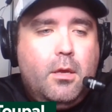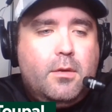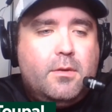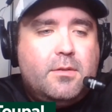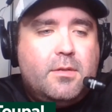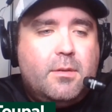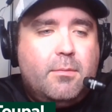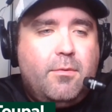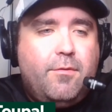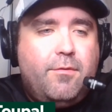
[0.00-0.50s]

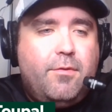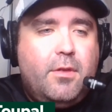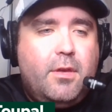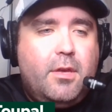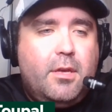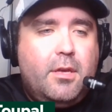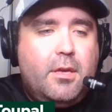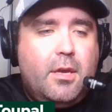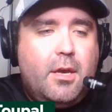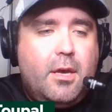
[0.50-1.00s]
some of
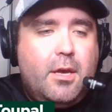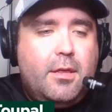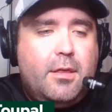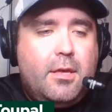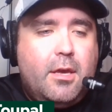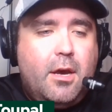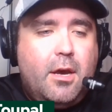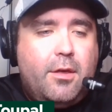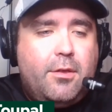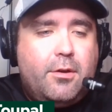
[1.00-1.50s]
the uh,
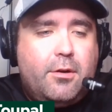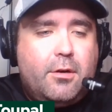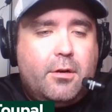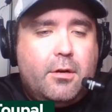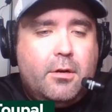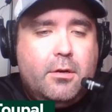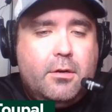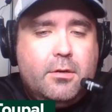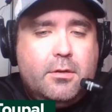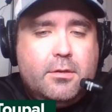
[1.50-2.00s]
the
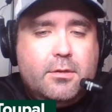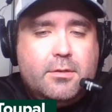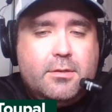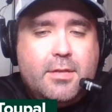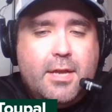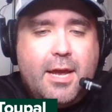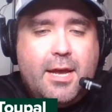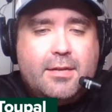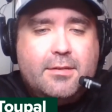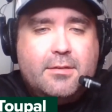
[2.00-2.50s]
other
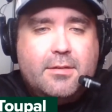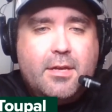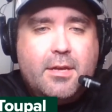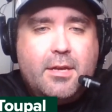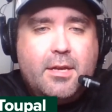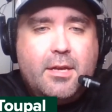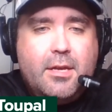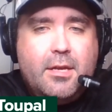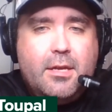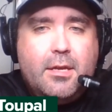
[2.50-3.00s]
stats that
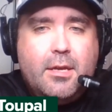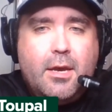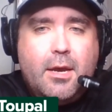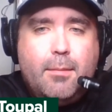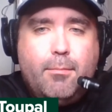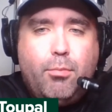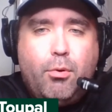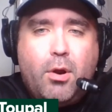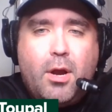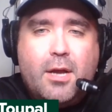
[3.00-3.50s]
he uh,
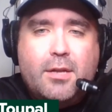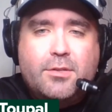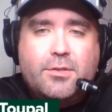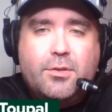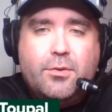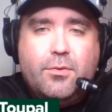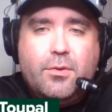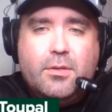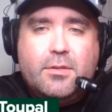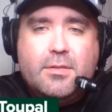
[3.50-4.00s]
brought
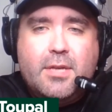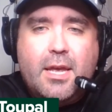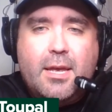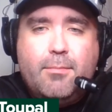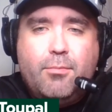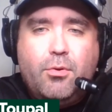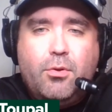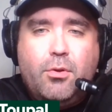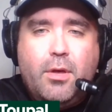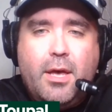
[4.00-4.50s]
to the
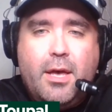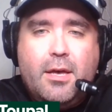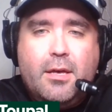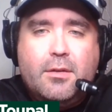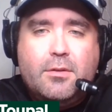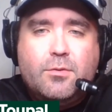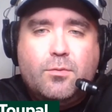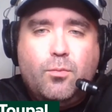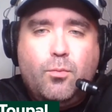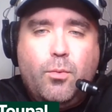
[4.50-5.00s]
table
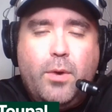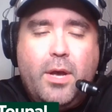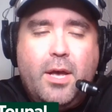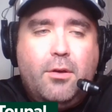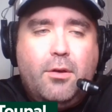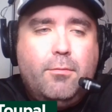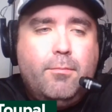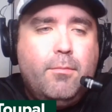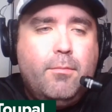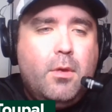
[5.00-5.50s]
as
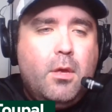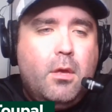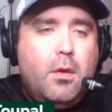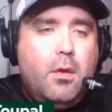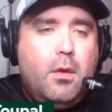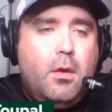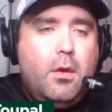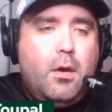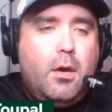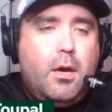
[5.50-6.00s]
well.
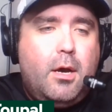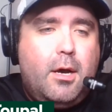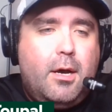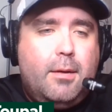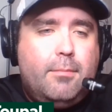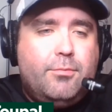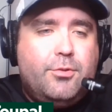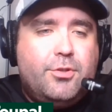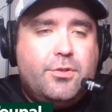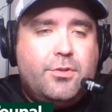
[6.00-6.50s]
Uh,
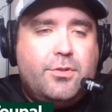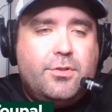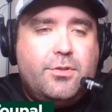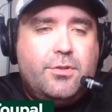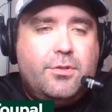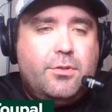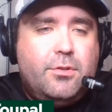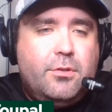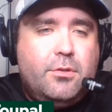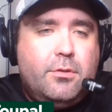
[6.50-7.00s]

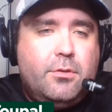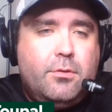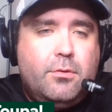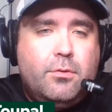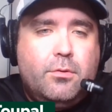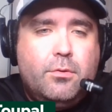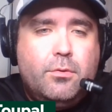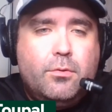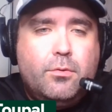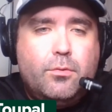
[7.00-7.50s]
just
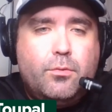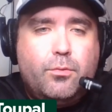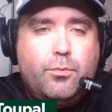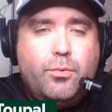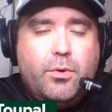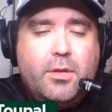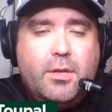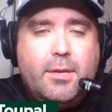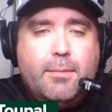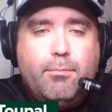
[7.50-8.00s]

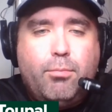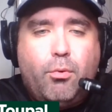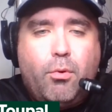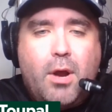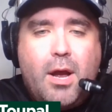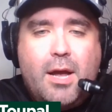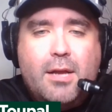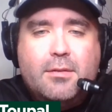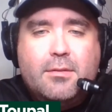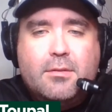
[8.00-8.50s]
really
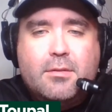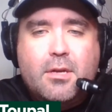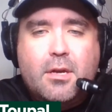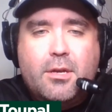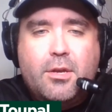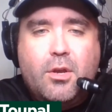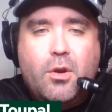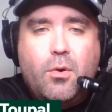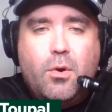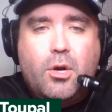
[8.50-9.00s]
brought uh,
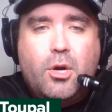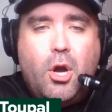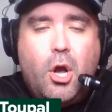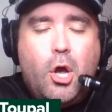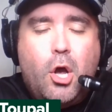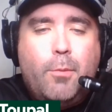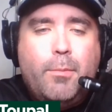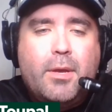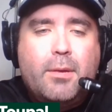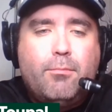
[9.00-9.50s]
you know, a
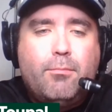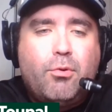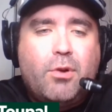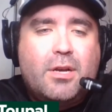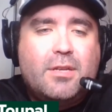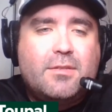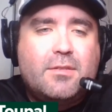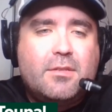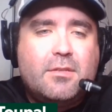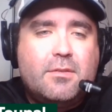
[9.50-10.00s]
calming
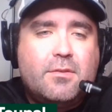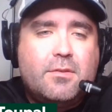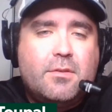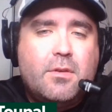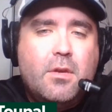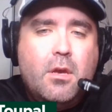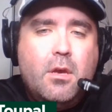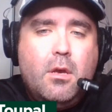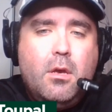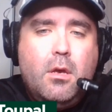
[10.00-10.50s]
presence
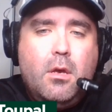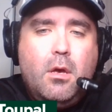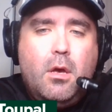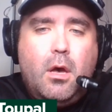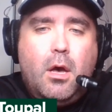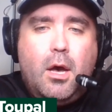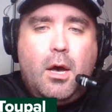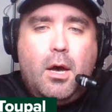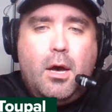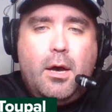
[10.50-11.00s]

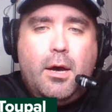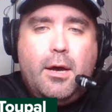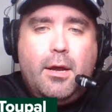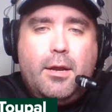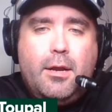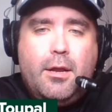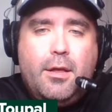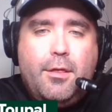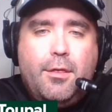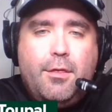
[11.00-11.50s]

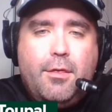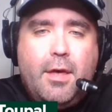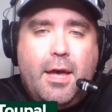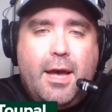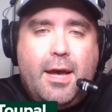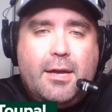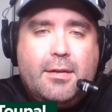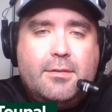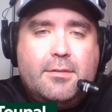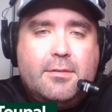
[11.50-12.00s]
on
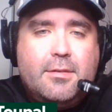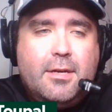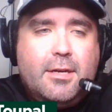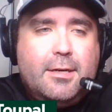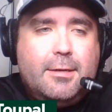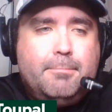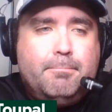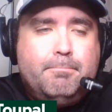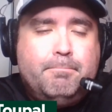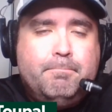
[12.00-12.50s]
that
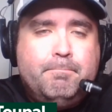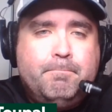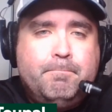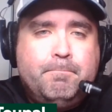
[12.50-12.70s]
um,